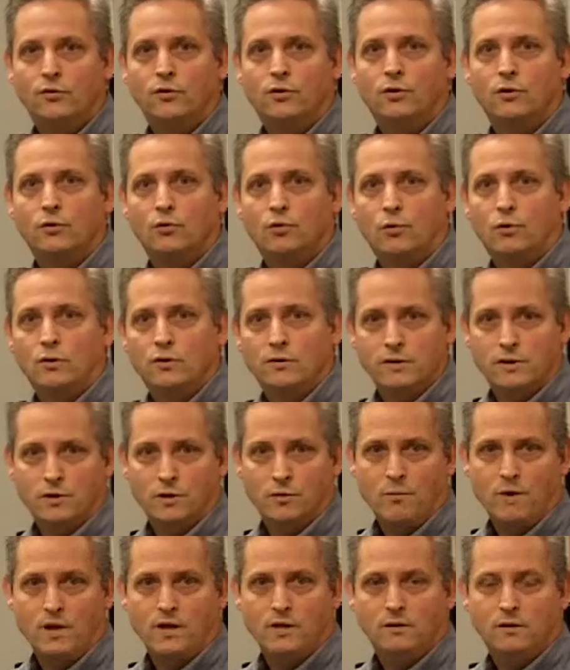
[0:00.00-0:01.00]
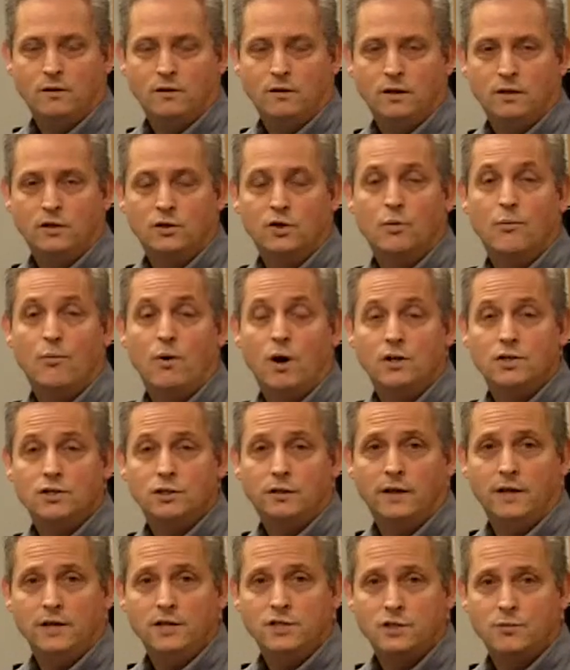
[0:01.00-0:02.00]
third order
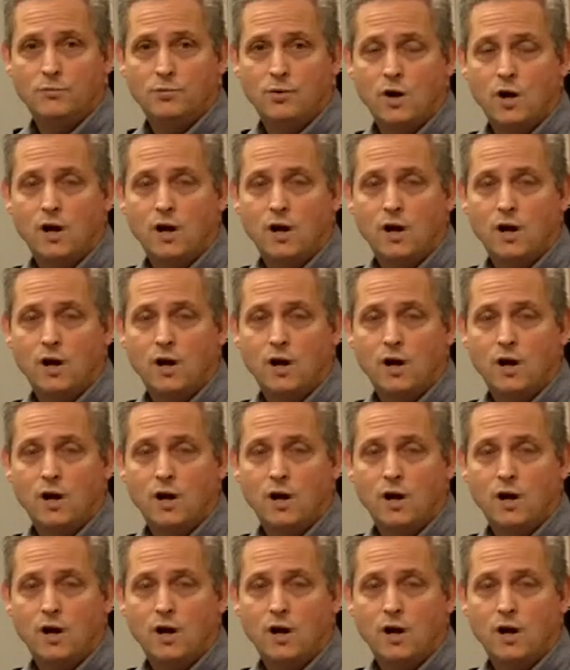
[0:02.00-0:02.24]
intermodulation